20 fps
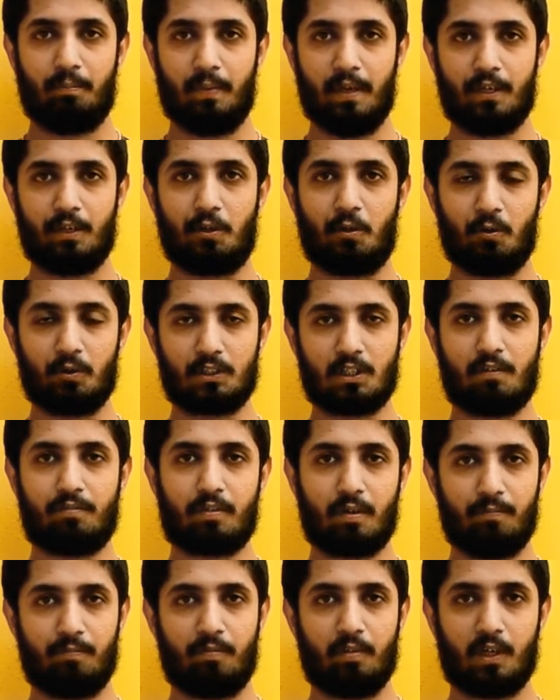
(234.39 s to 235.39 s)
make
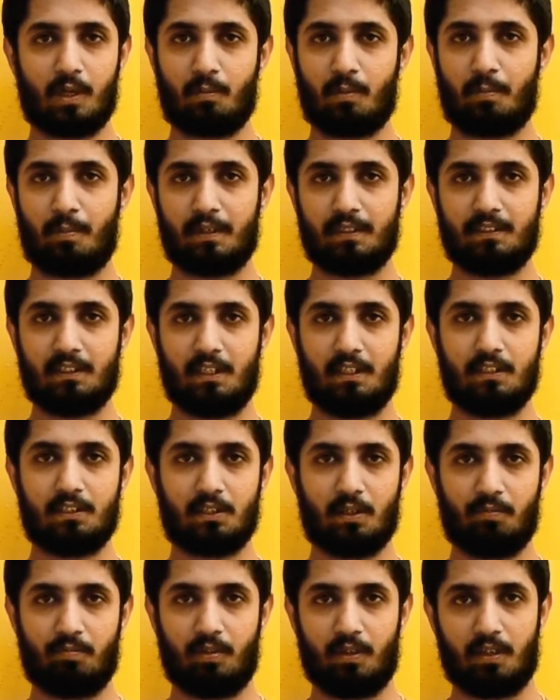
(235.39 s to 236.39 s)
yourself comfortable by
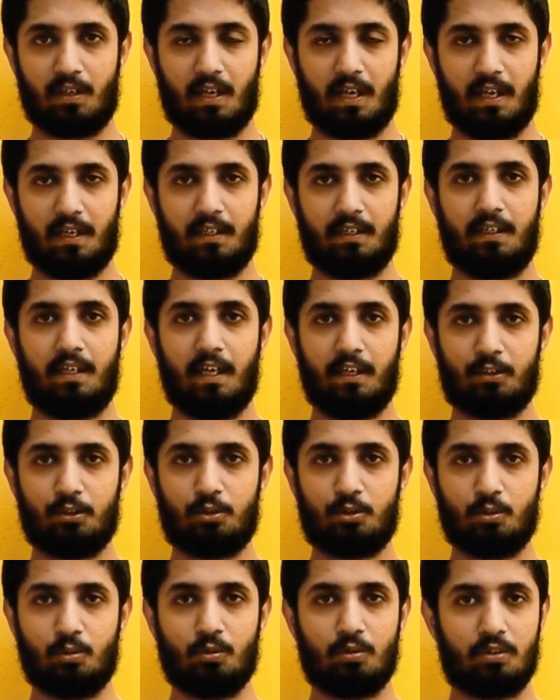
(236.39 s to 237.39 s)
sitting somewhere and
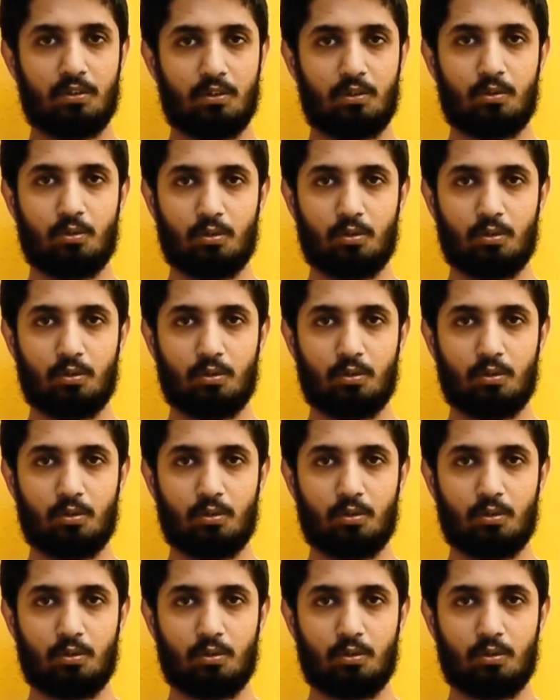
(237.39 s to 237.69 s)
take 2